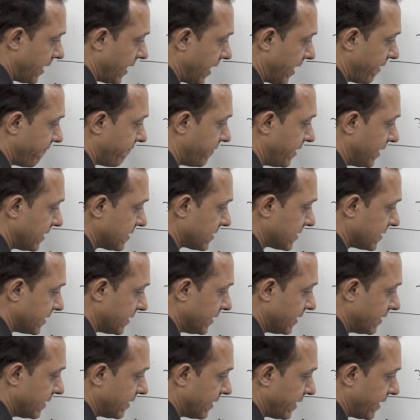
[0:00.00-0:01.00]
f dash
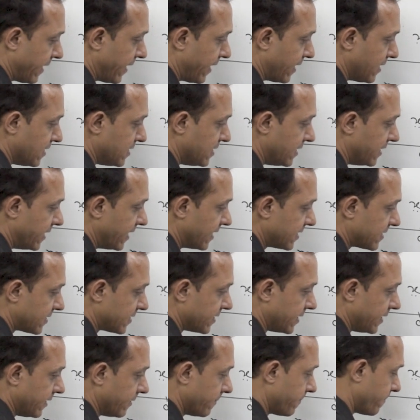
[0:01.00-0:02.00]
c and g dash
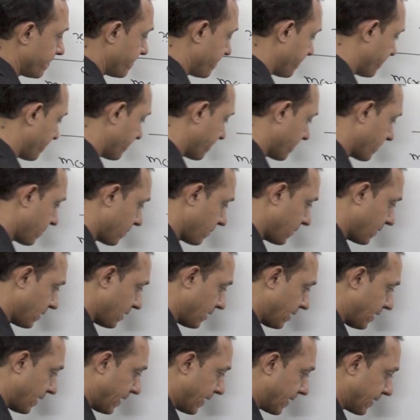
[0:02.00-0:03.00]
c,
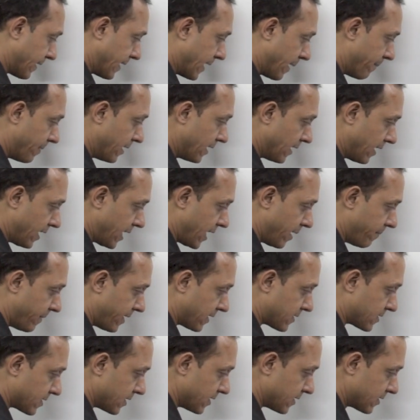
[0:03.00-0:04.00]
and capital
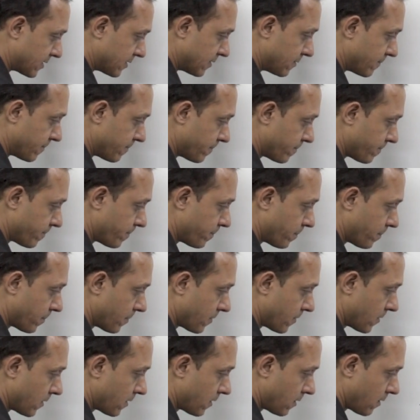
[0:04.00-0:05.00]
Mx is
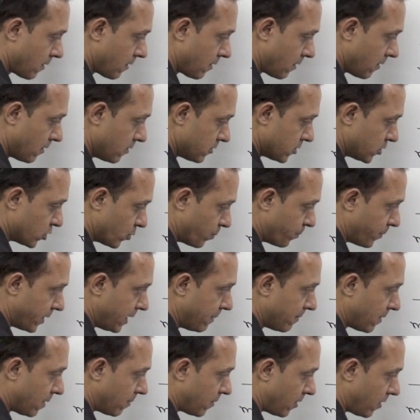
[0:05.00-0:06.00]

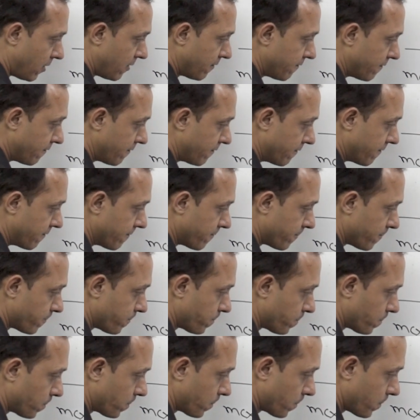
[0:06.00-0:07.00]
supremum of
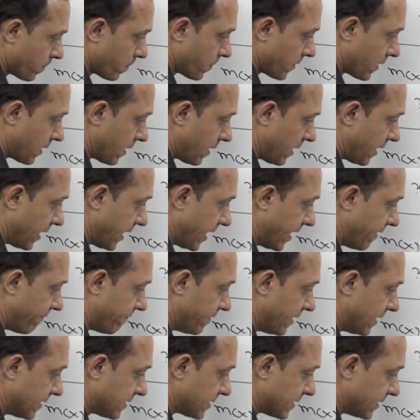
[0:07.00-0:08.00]

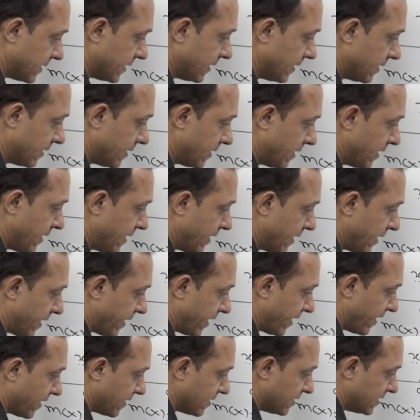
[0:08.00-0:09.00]
f dash c
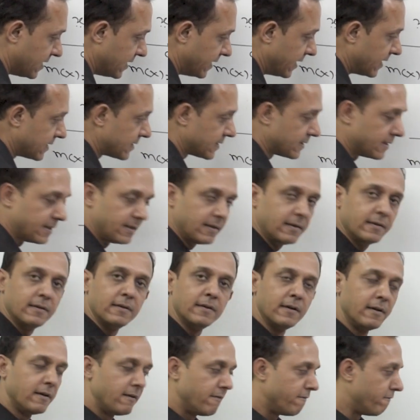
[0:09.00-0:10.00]
and g dash c
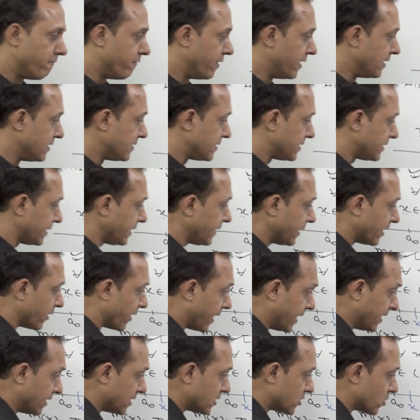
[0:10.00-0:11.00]
when c
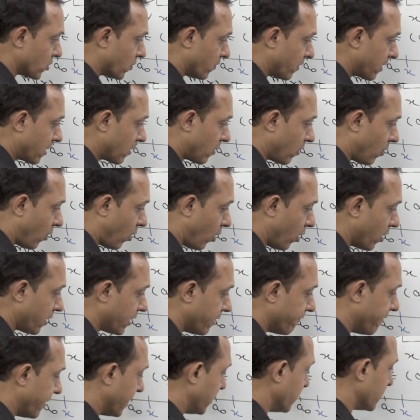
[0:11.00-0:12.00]
ranges over all
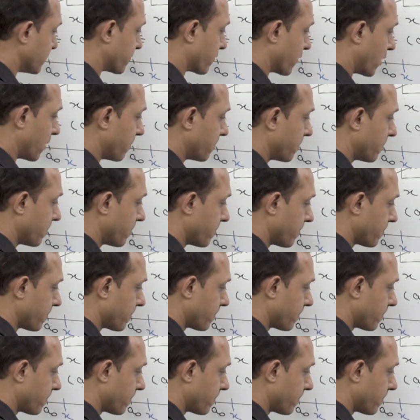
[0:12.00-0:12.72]
the values from